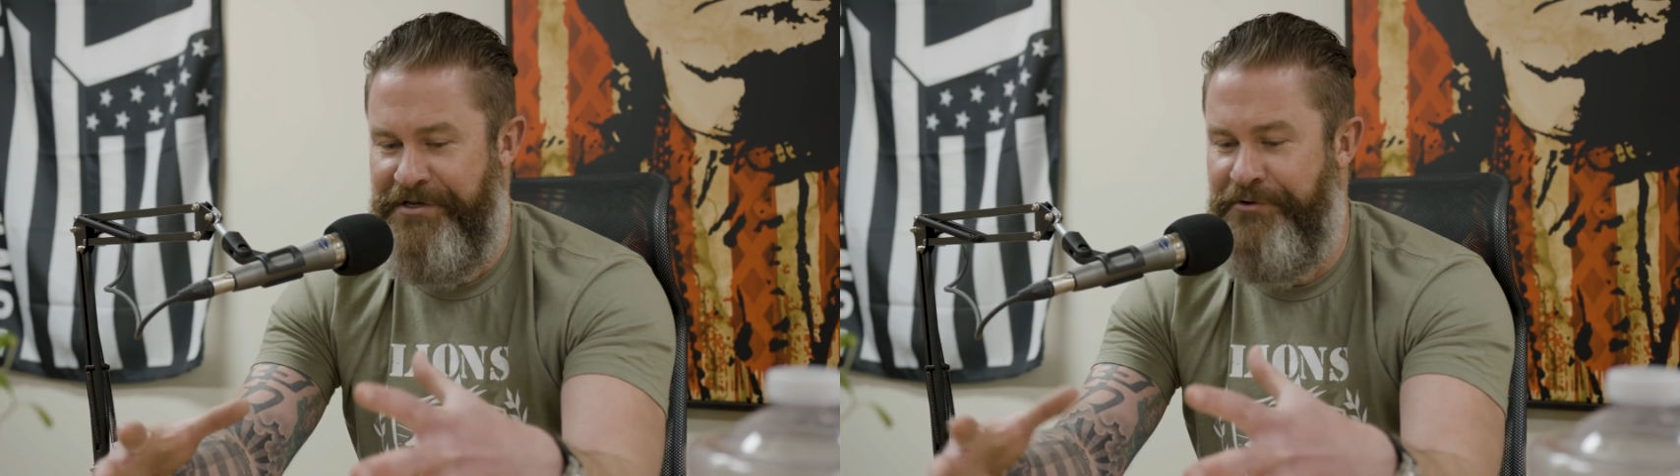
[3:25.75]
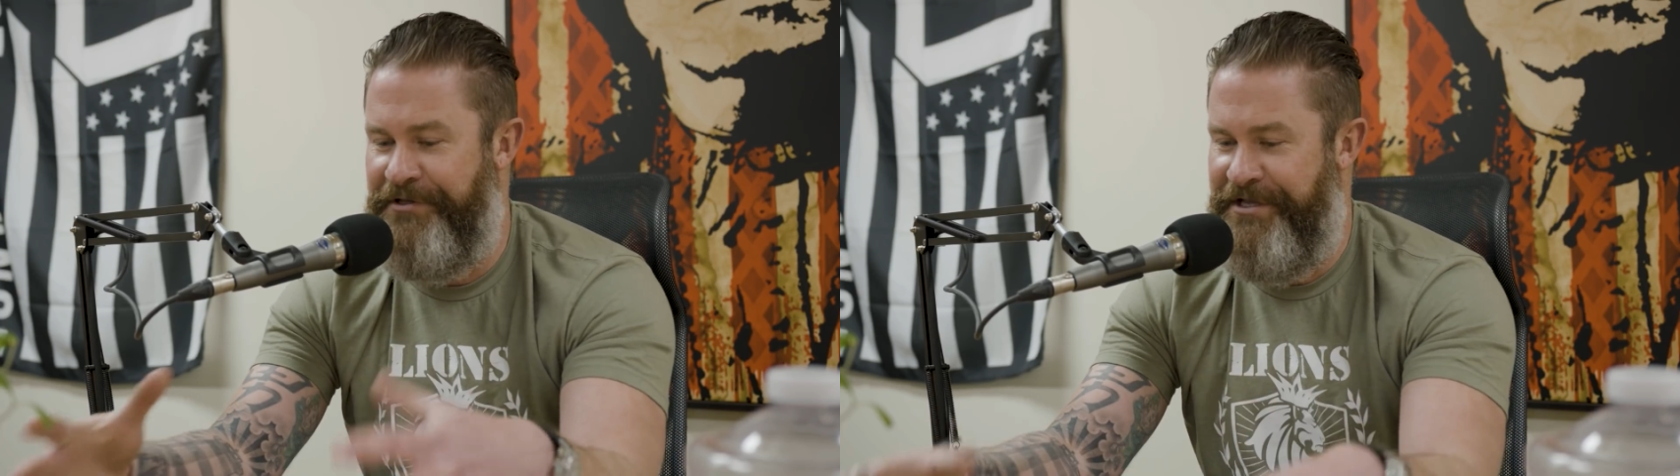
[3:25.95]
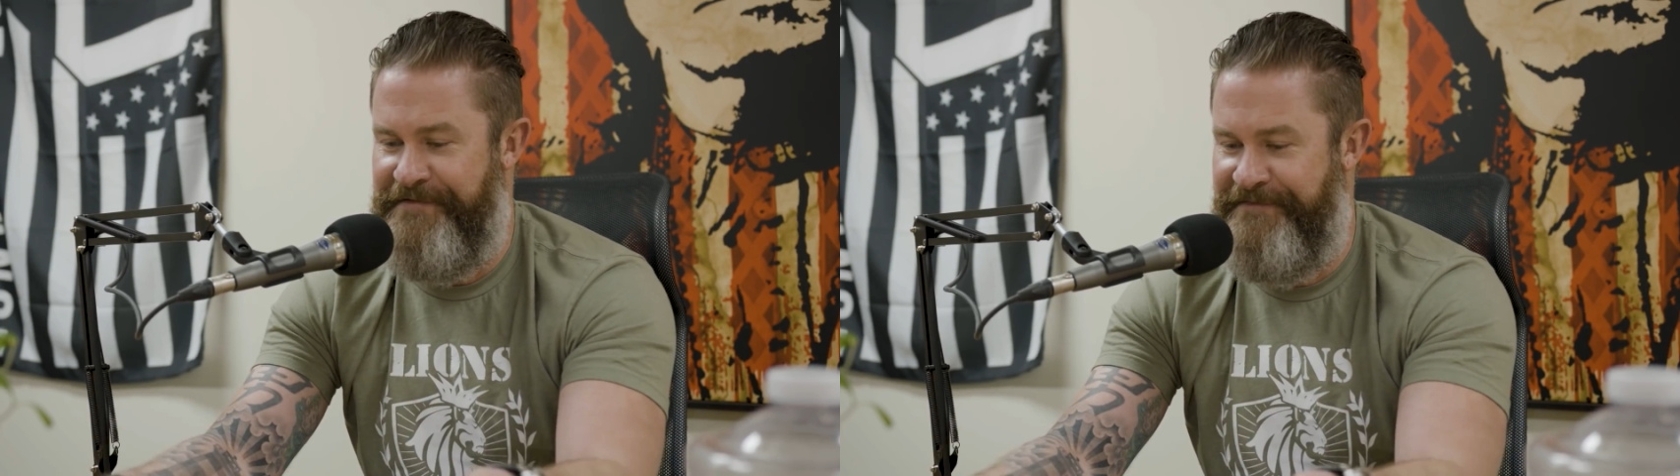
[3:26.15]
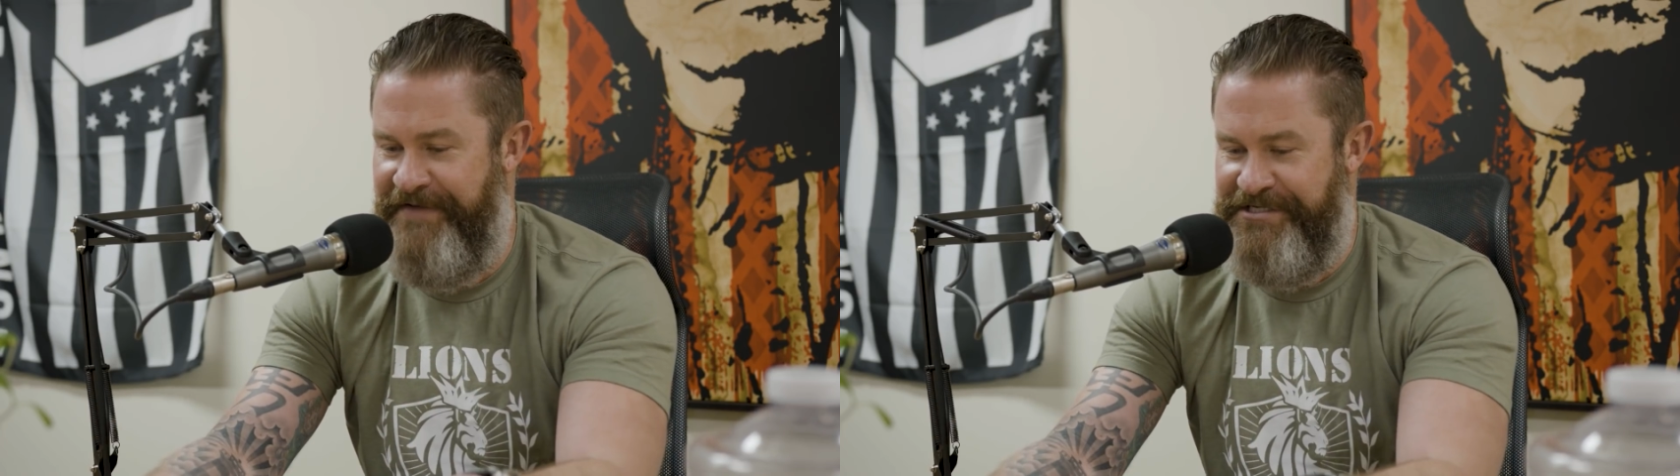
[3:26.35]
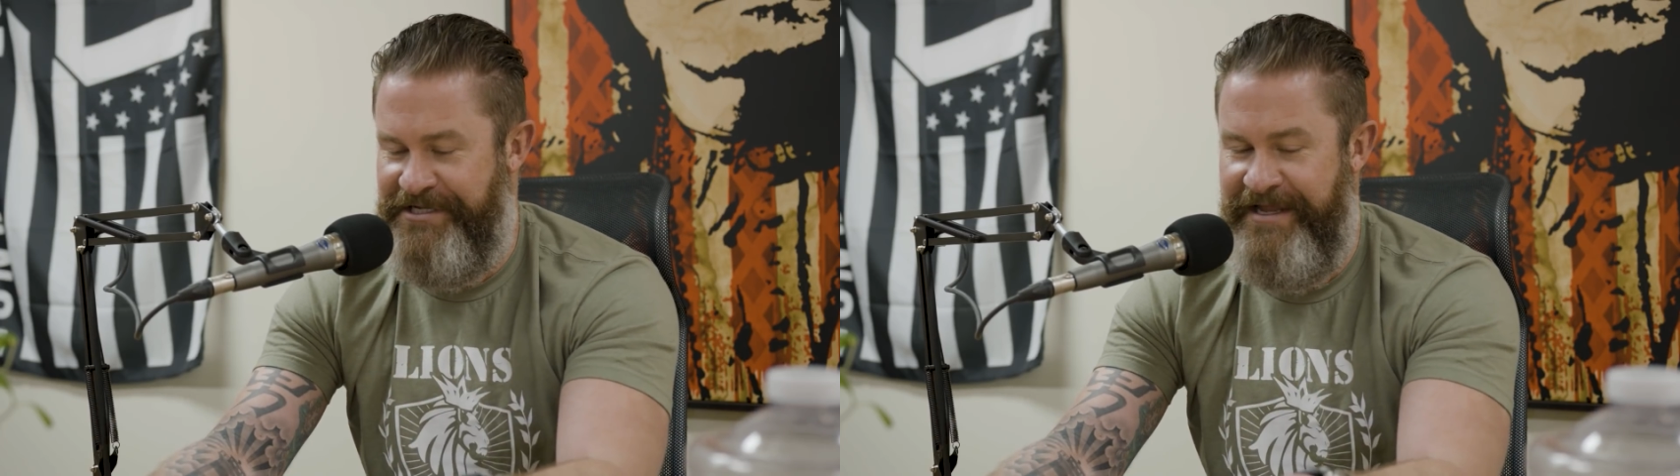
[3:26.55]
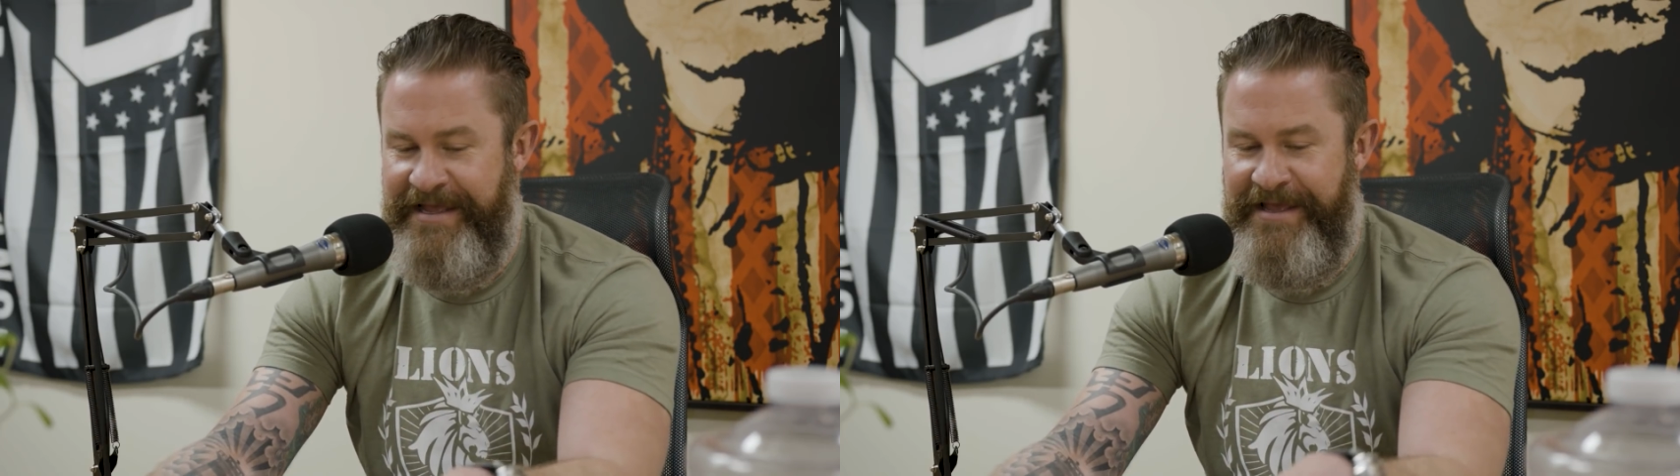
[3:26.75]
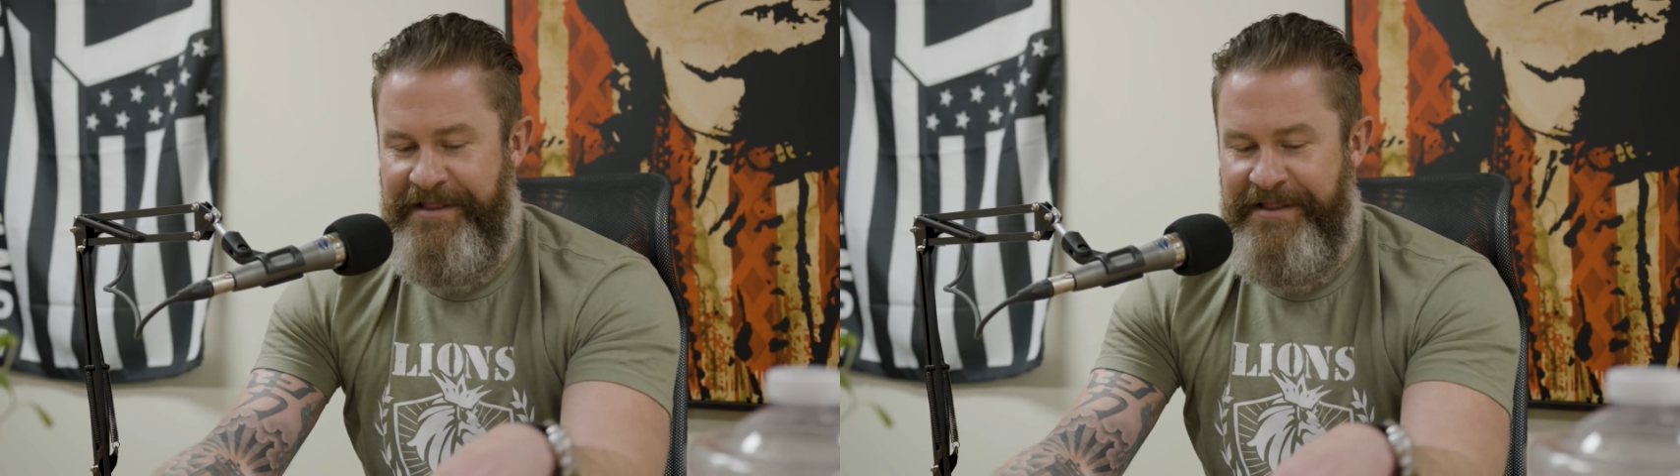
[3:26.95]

nuclear fission.